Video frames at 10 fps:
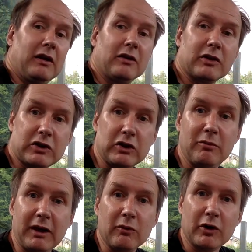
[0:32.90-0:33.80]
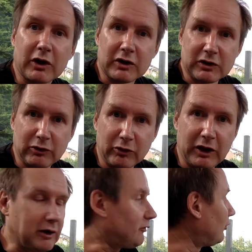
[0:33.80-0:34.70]
There's too many workers
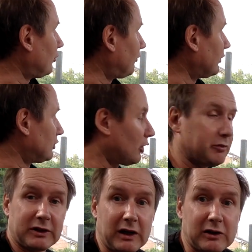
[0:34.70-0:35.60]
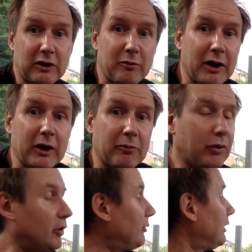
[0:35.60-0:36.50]
looking for jobs, essentially there'd be
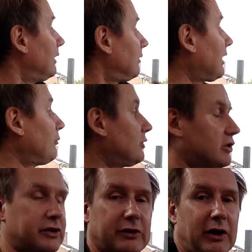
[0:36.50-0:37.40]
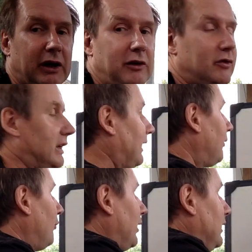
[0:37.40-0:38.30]
unemployment. That would drive
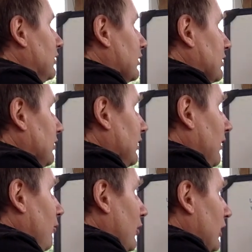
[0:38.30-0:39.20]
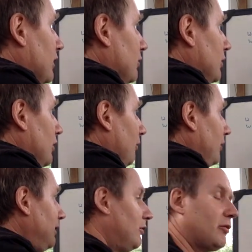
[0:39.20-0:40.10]
down wages. Workers would
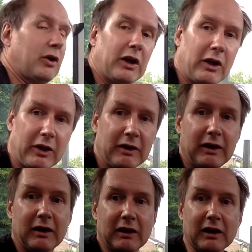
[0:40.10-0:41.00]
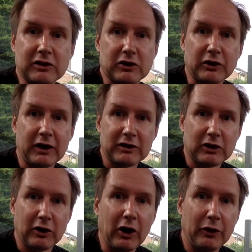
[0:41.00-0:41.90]
compete with one another, to try
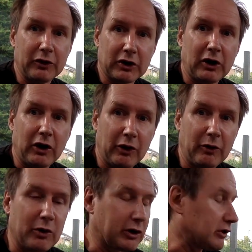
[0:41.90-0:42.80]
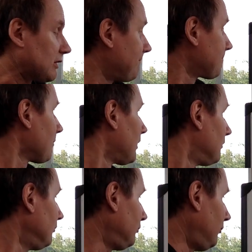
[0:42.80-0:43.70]
to undercut other workers.
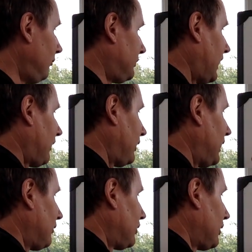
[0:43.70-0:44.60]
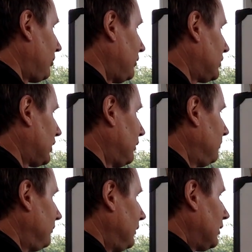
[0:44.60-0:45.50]
Down here at W2,
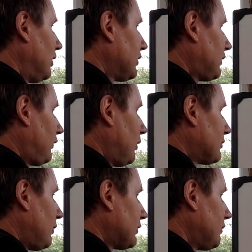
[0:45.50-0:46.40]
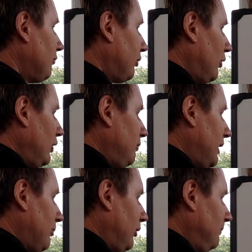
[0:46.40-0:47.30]
lots of firms want to employ
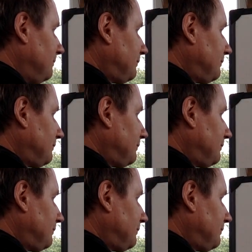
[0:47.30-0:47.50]
people,